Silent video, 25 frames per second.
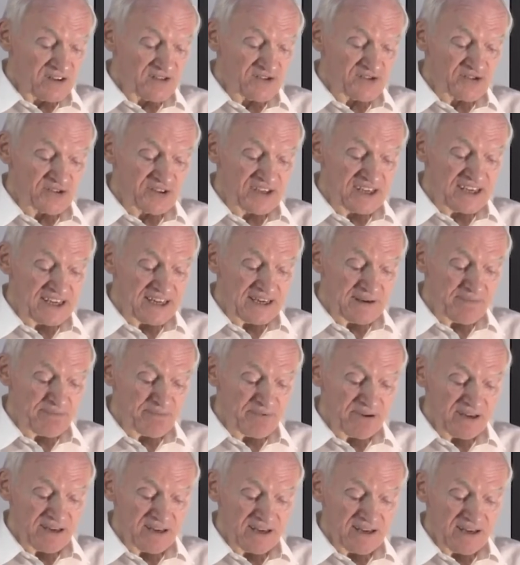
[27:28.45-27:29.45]
To keep
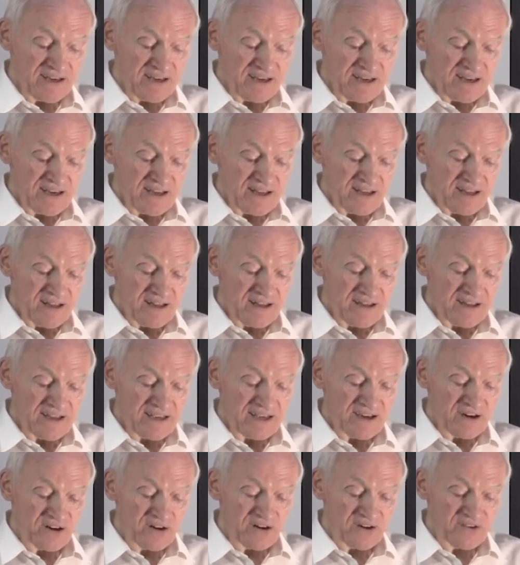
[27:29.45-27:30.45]

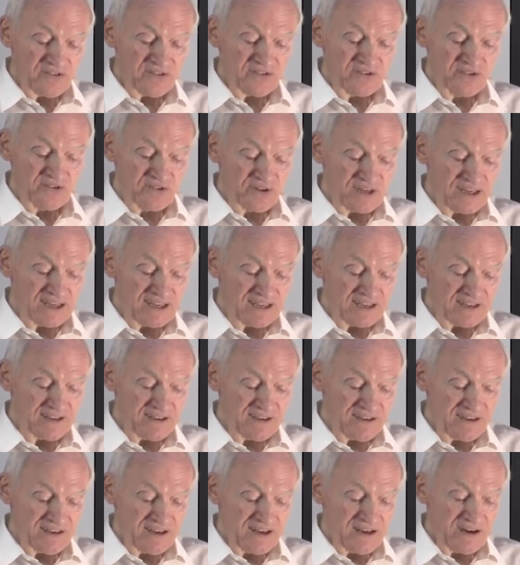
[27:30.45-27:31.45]
the earth
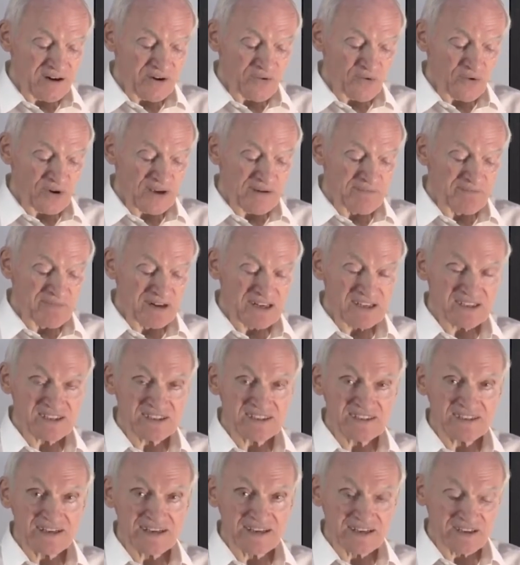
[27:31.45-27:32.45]
green, we
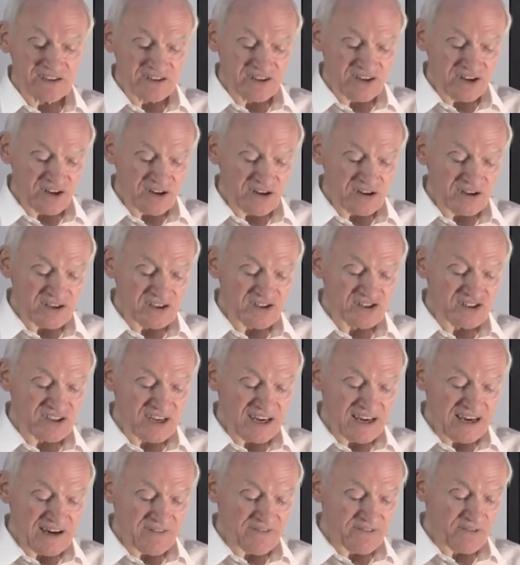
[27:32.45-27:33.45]
must encourage
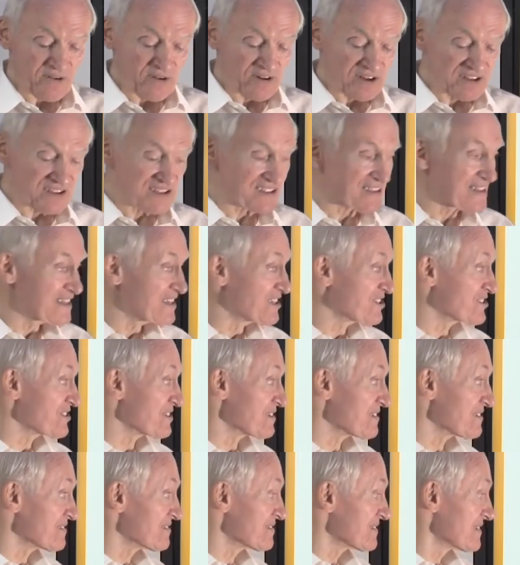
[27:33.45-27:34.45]

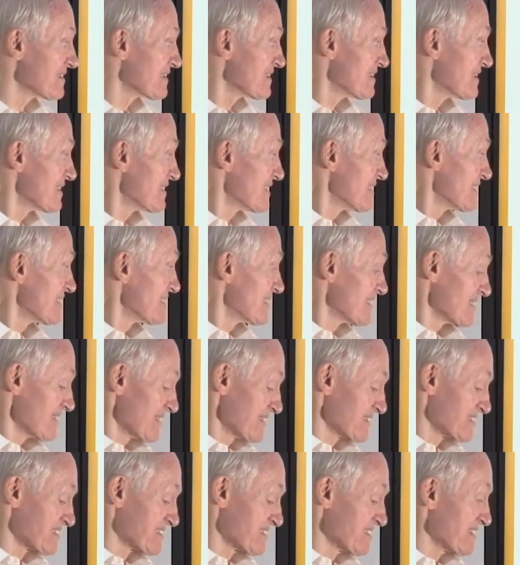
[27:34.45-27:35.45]
afforestation.
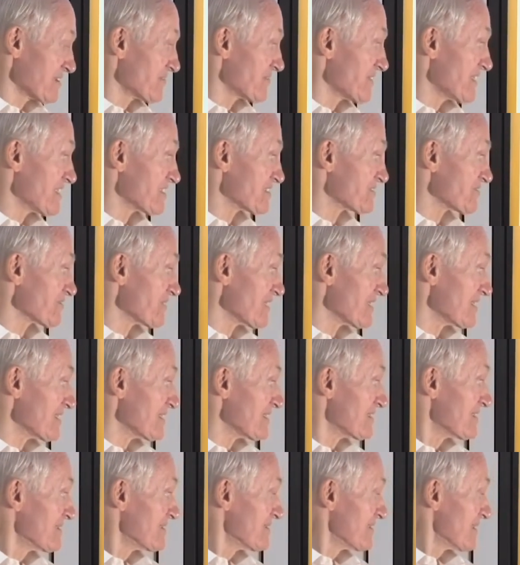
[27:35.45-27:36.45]
Let's see if that's right.
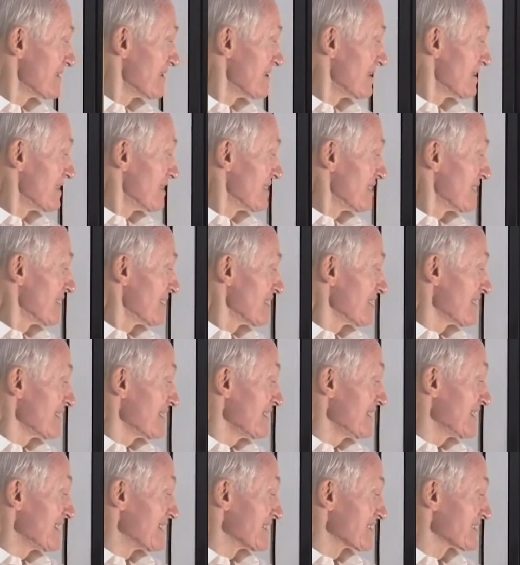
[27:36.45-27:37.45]

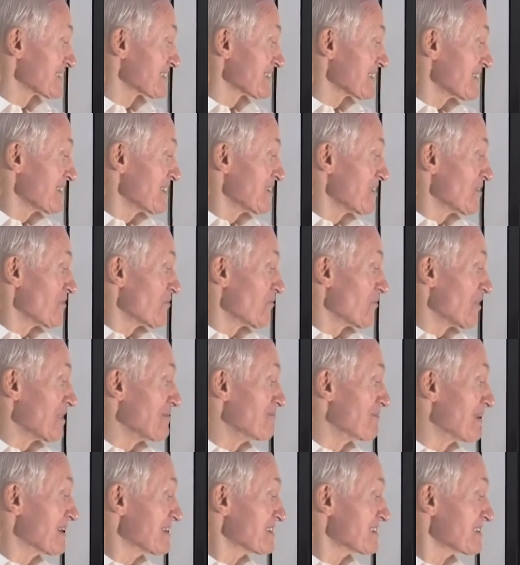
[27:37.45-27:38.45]
Yes, we
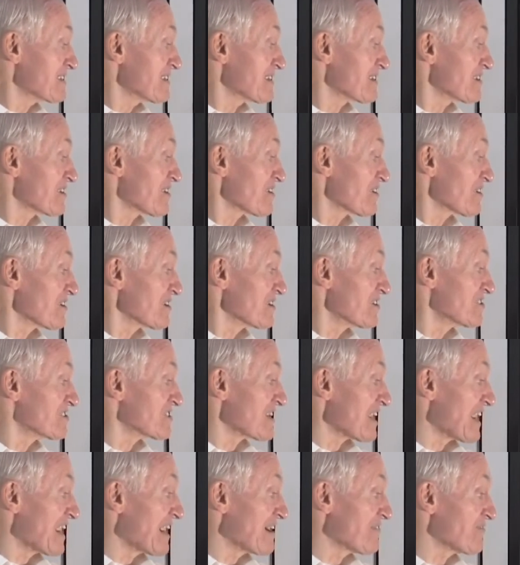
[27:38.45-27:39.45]
must encourage
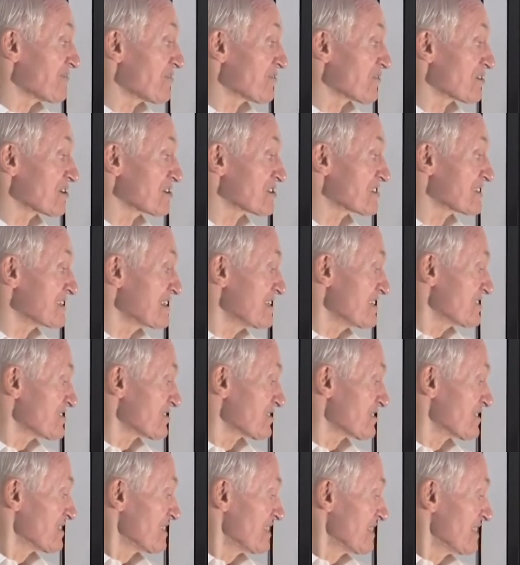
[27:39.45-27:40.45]

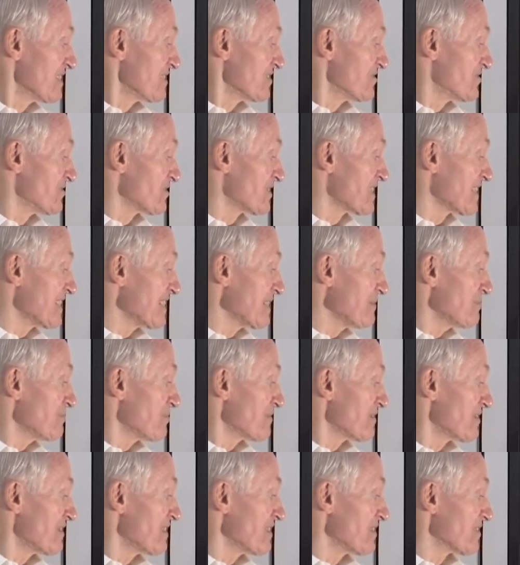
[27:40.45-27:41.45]
afforestation to keep
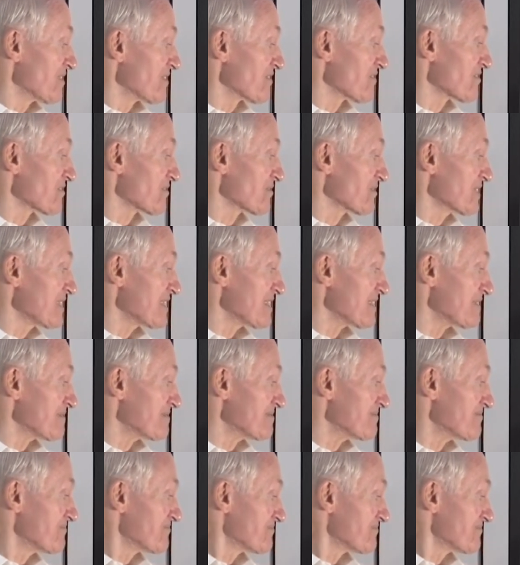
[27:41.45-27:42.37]
the earth green.